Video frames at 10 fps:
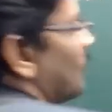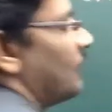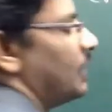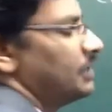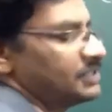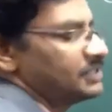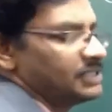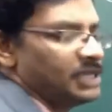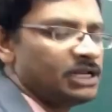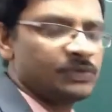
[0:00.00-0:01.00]
Find the
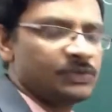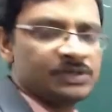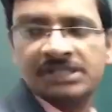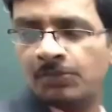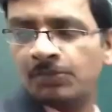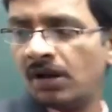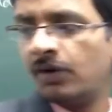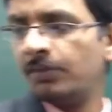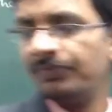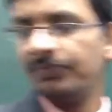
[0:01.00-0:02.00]
CR equations in polar
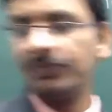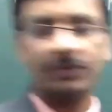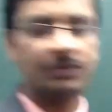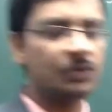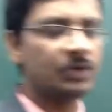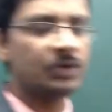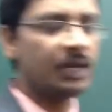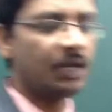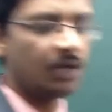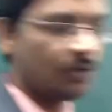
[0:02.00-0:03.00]
form. You try on your